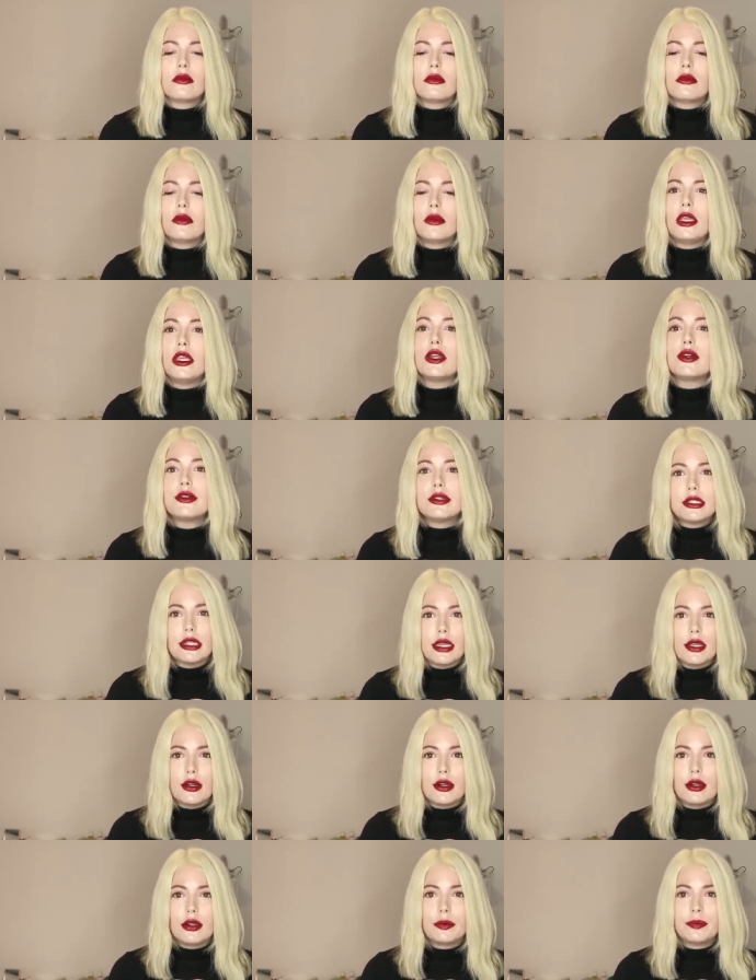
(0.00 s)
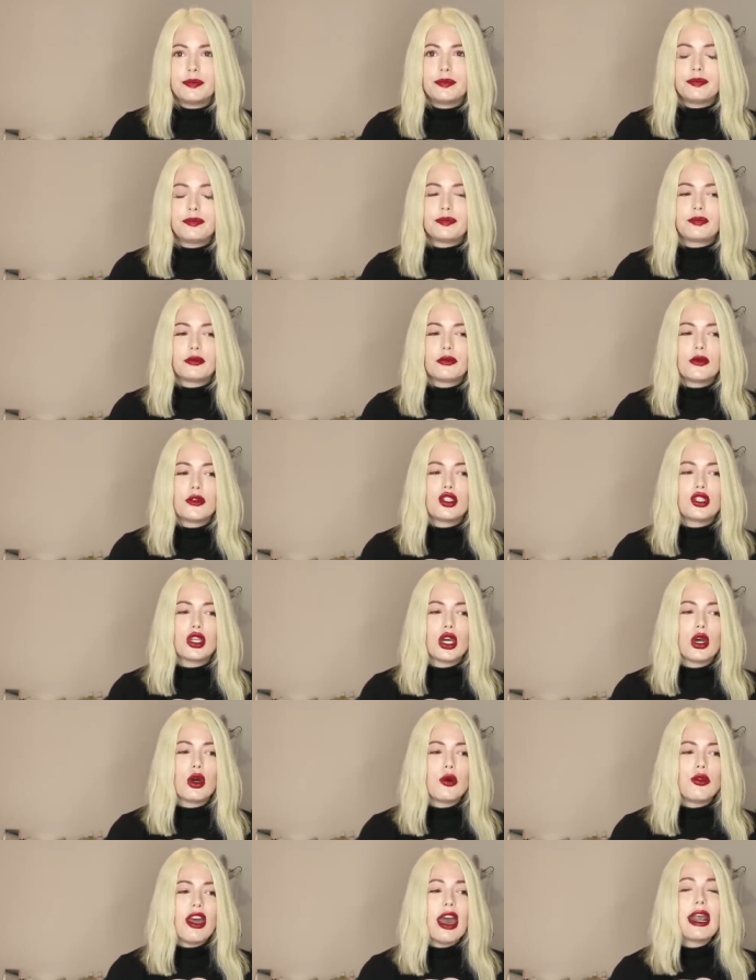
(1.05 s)
years later,
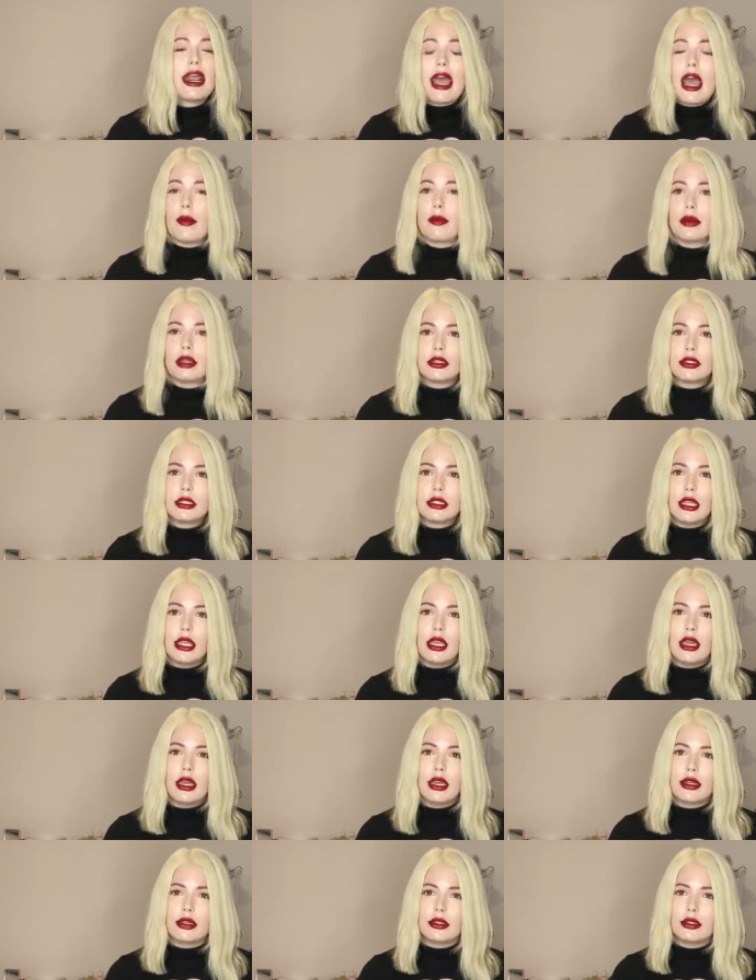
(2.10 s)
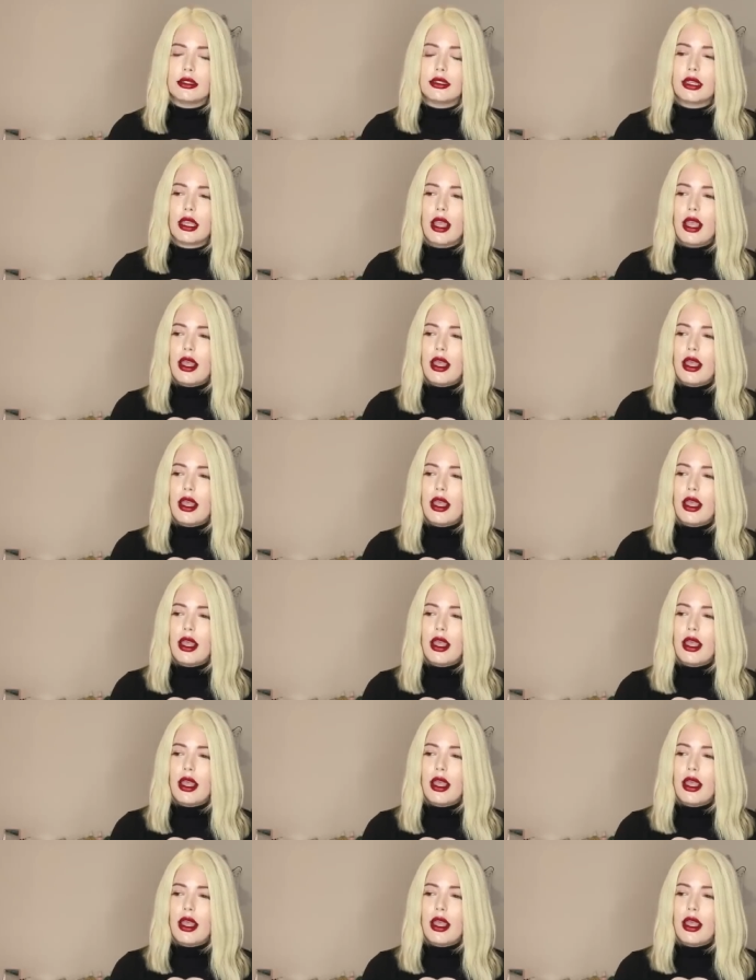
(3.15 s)
so that happened, and